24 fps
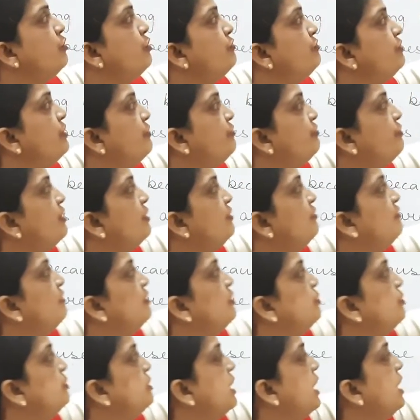of different
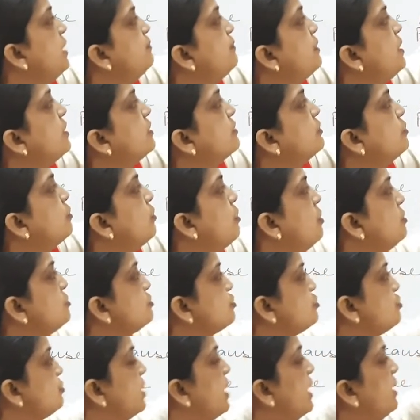phenotype are crossed
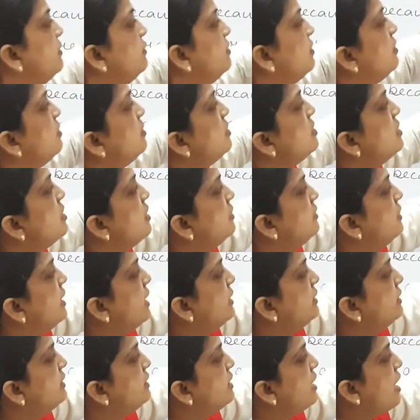together,
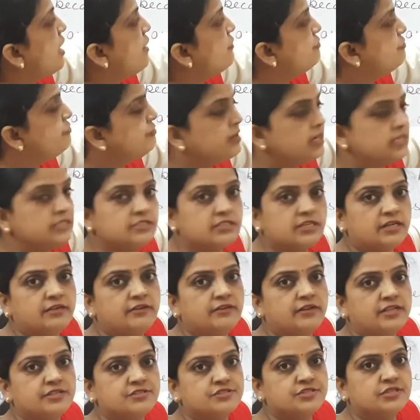then in F1
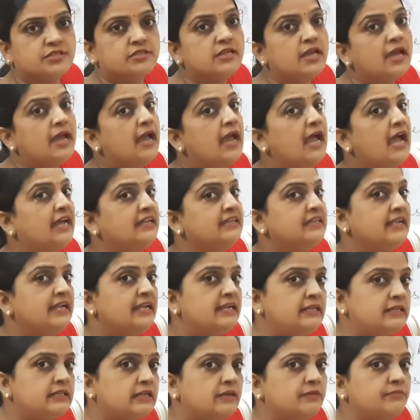generation an
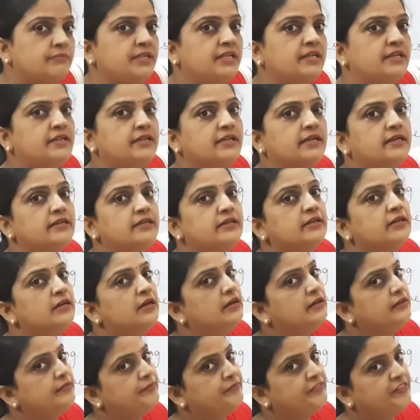intermediate
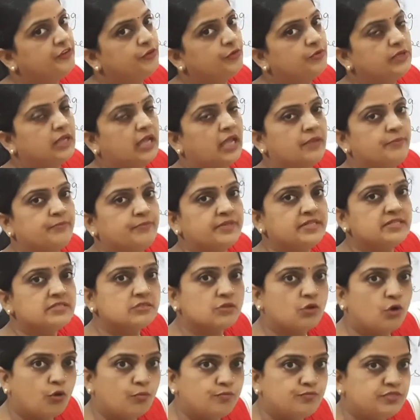phenotype is
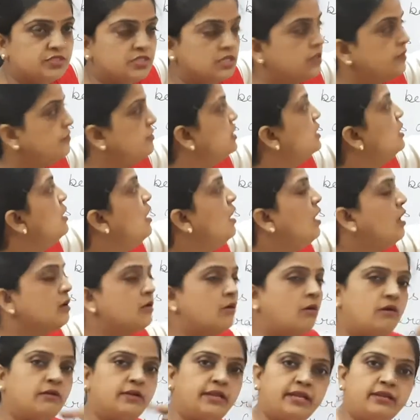observed.
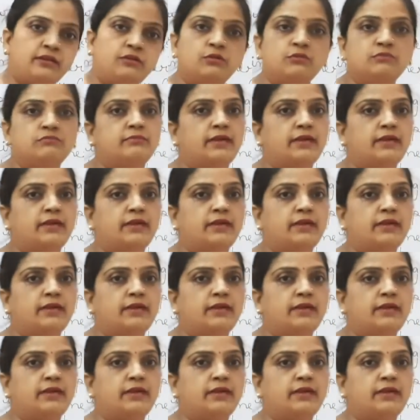According to